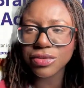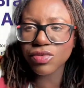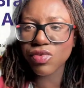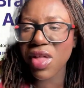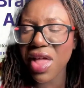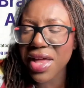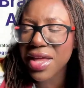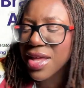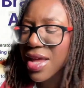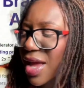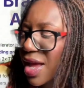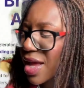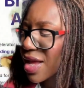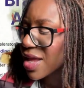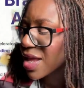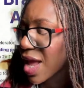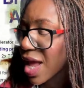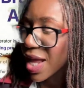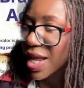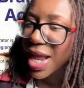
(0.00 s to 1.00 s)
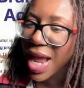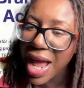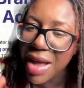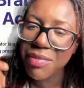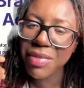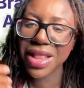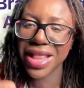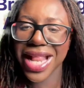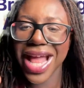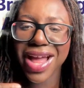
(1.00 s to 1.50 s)
Hey,
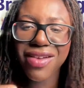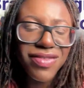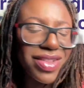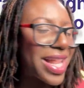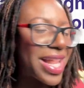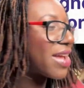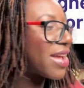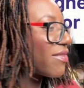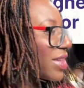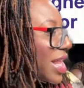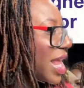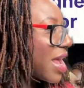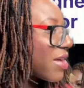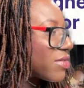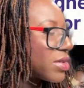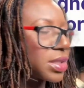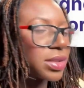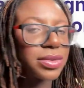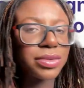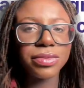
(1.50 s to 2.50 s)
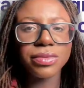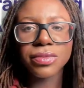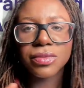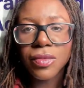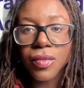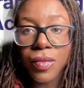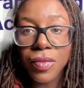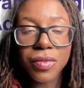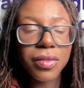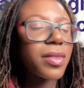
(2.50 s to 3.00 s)
I'm live.
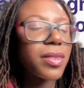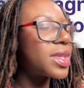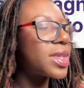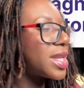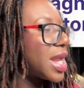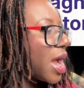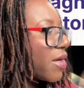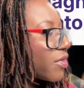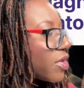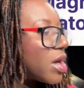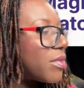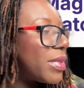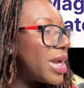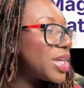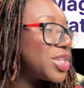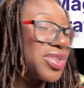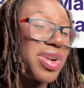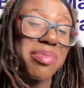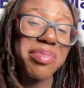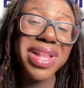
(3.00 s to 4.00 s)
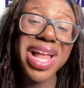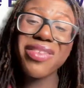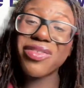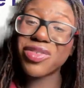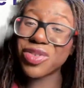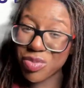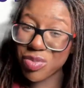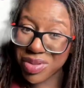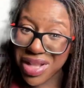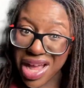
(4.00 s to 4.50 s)
Now I've got to make sure I'm live on
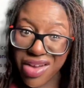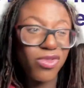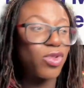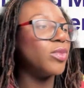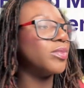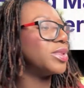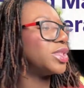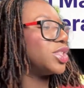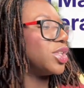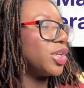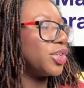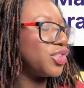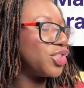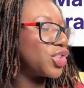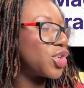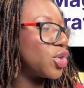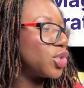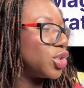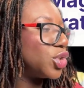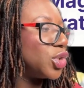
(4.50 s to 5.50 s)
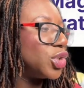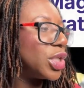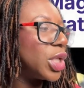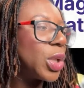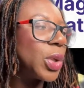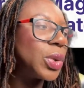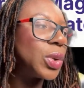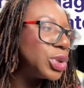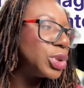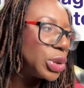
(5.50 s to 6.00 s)
all platforms. You just got to do the
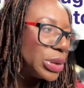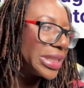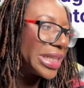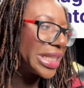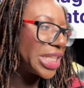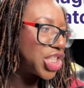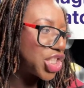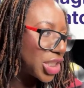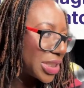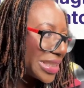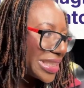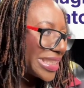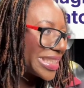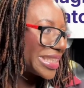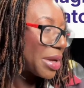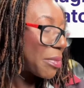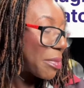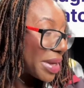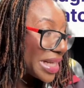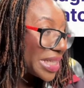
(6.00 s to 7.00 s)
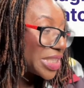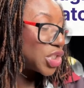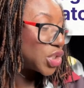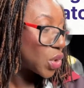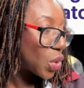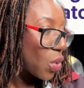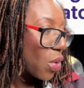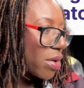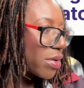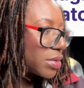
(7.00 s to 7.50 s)
little due diligence to make
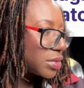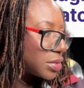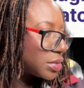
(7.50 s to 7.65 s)
sure